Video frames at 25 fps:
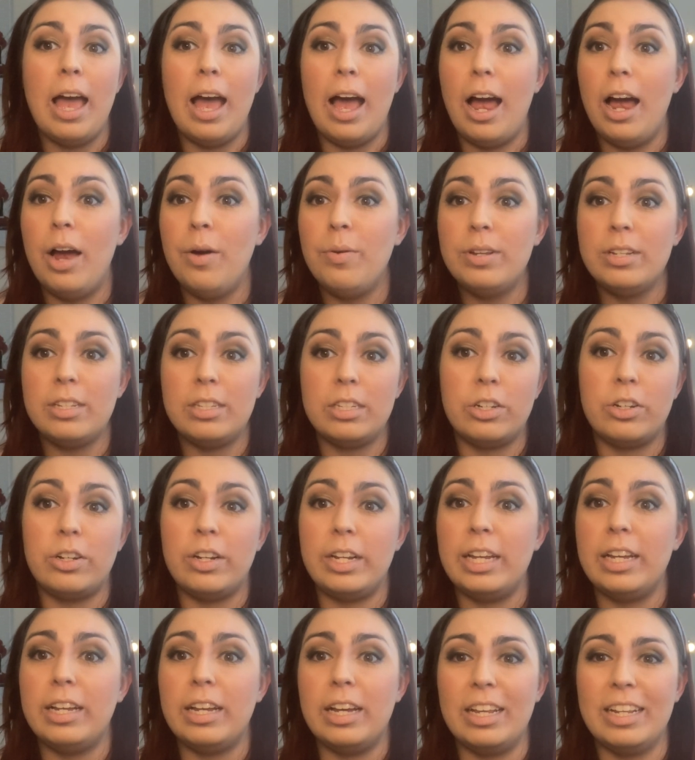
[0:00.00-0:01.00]
I was
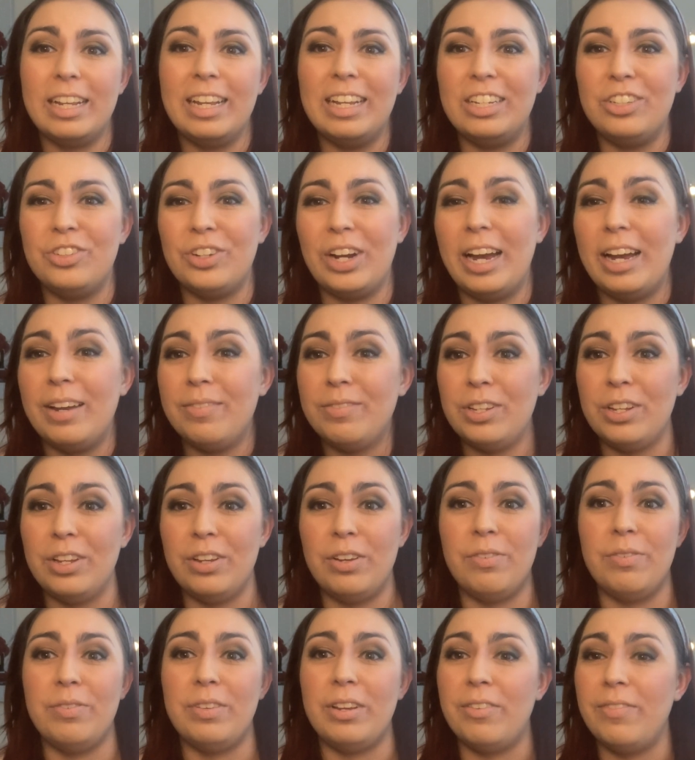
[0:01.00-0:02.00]
literally gonna drive
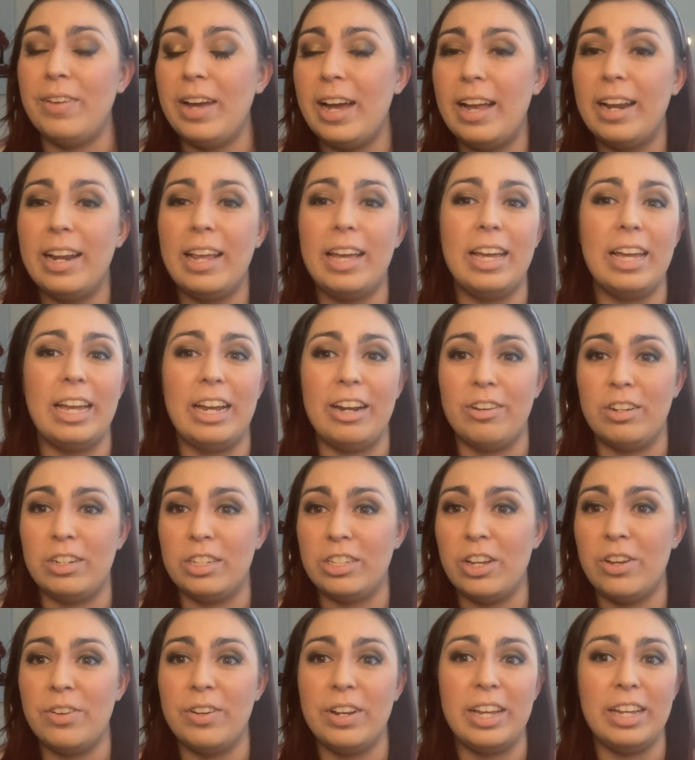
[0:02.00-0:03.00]
to Nevada,
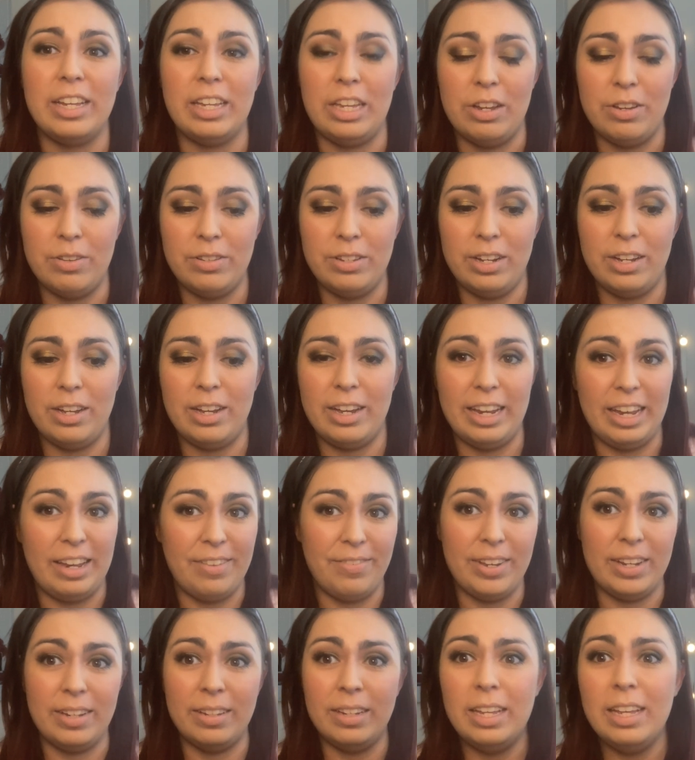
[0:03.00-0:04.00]
Arizona, Utah,
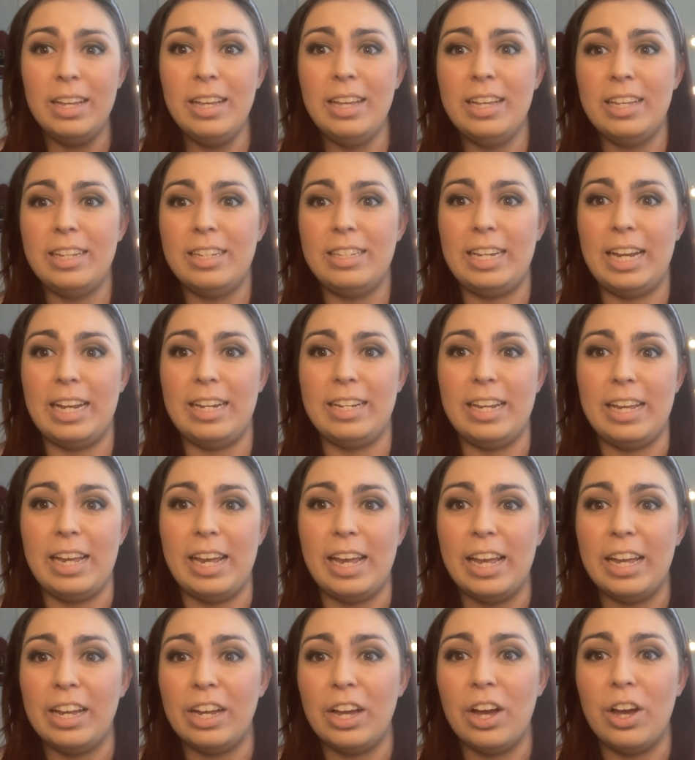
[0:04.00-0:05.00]
even San
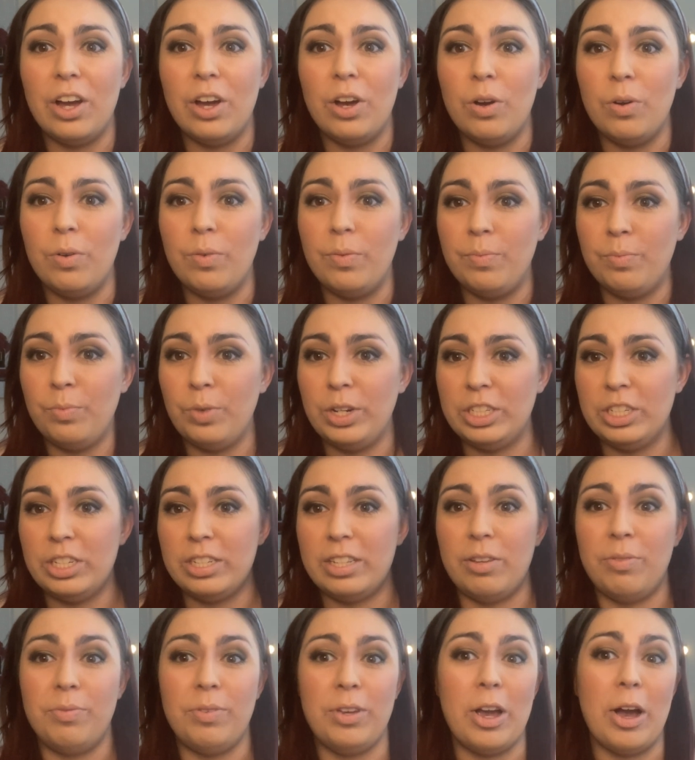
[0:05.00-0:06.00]
Diego, which
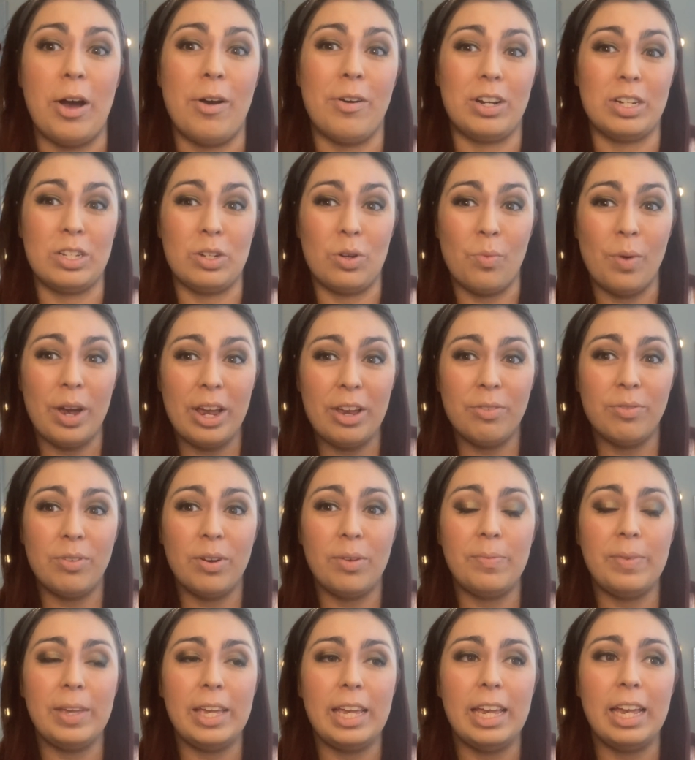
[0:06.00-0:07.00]
is a few hours away
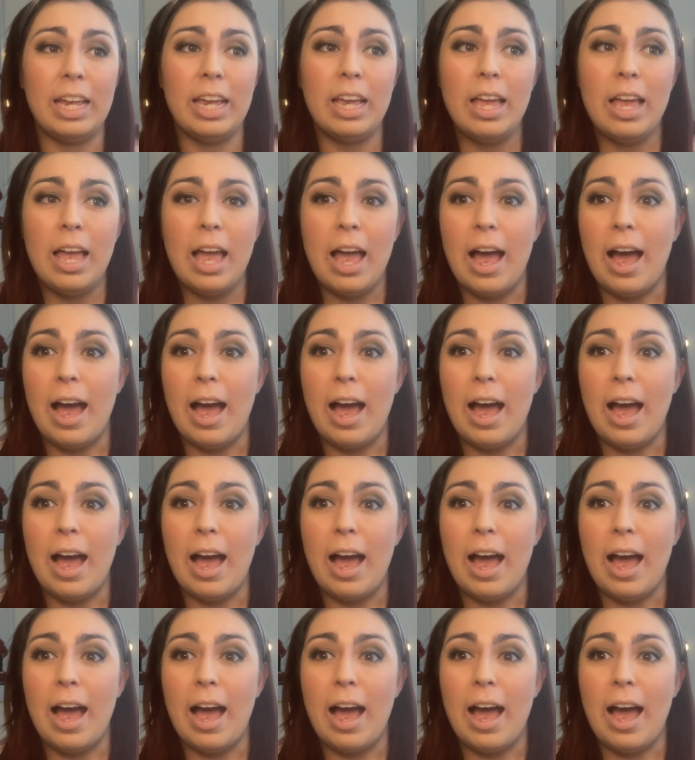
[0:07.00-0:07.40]
from me.